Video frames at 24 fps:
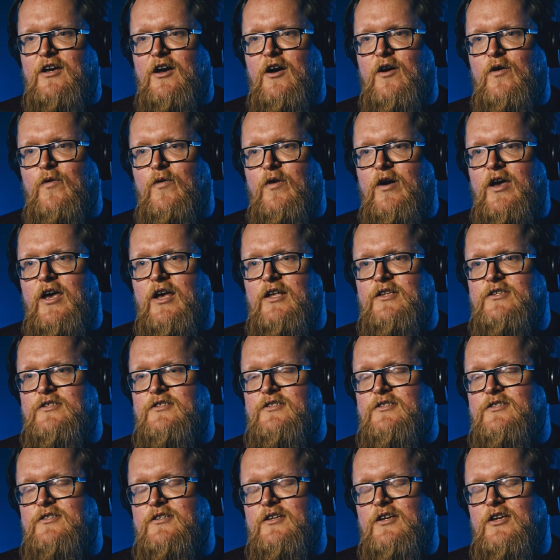So
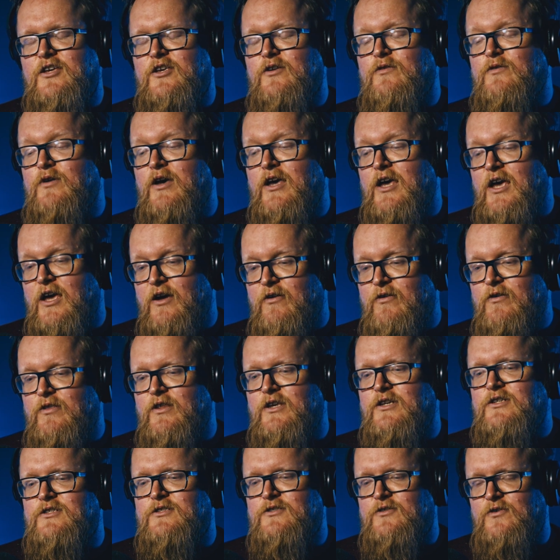it's, you
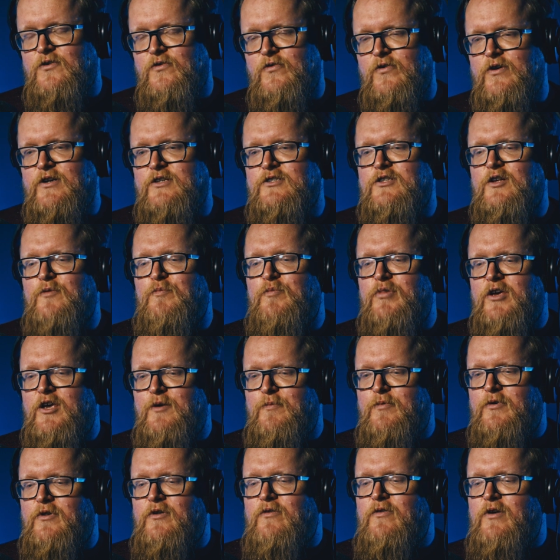hear of these stories
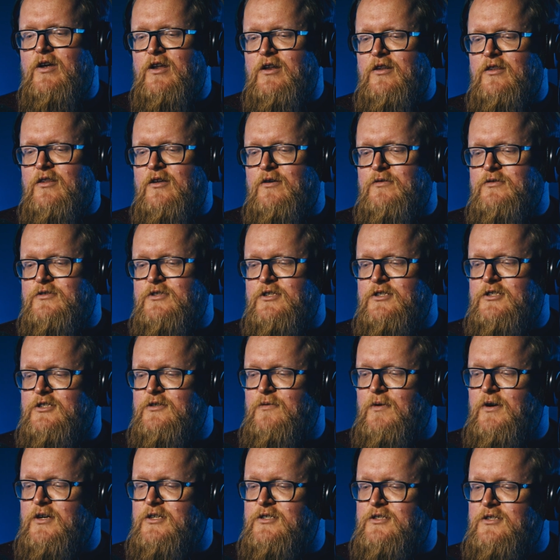that people are in those
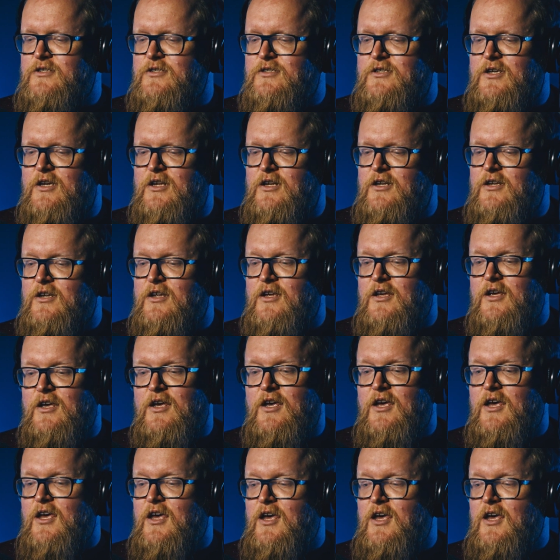situations in.